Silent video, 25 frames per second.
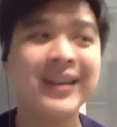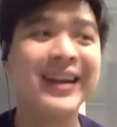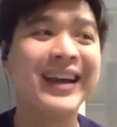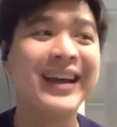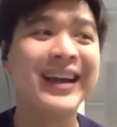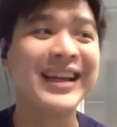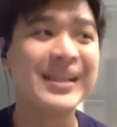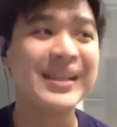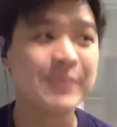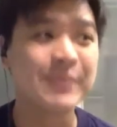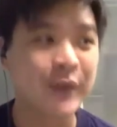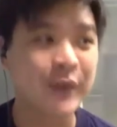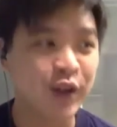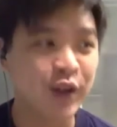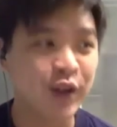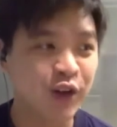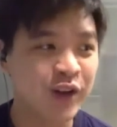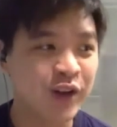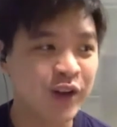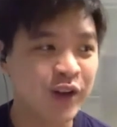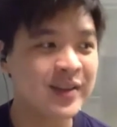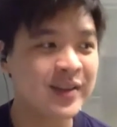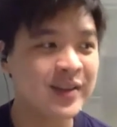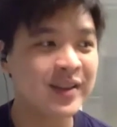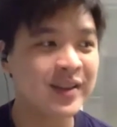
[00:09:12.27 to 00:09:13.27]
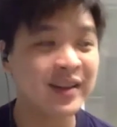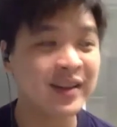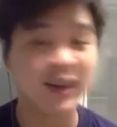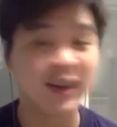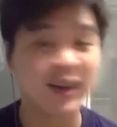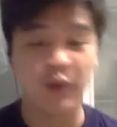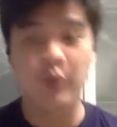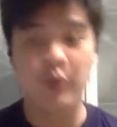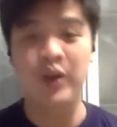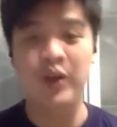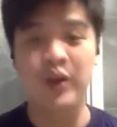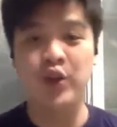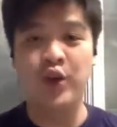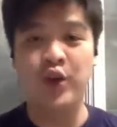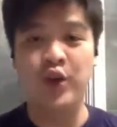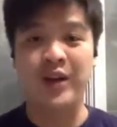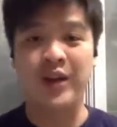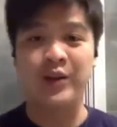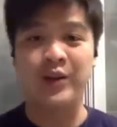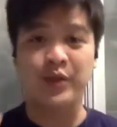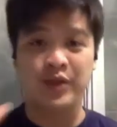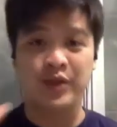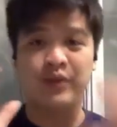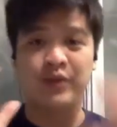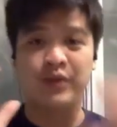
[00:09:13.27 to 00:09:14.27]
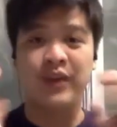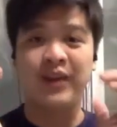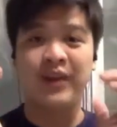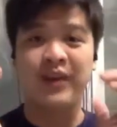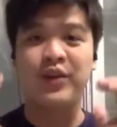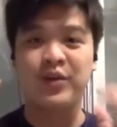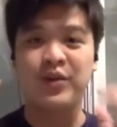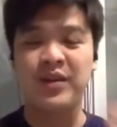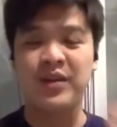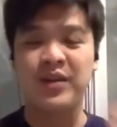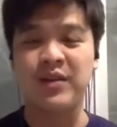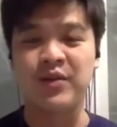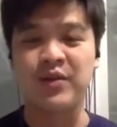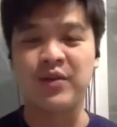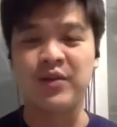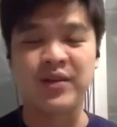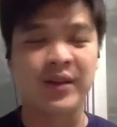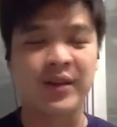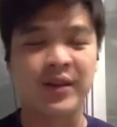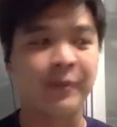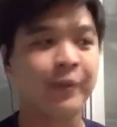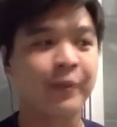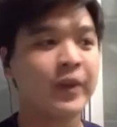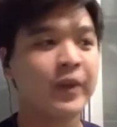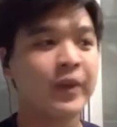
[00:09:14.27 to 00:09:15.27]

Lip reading: is because the word trust, which is very interesting.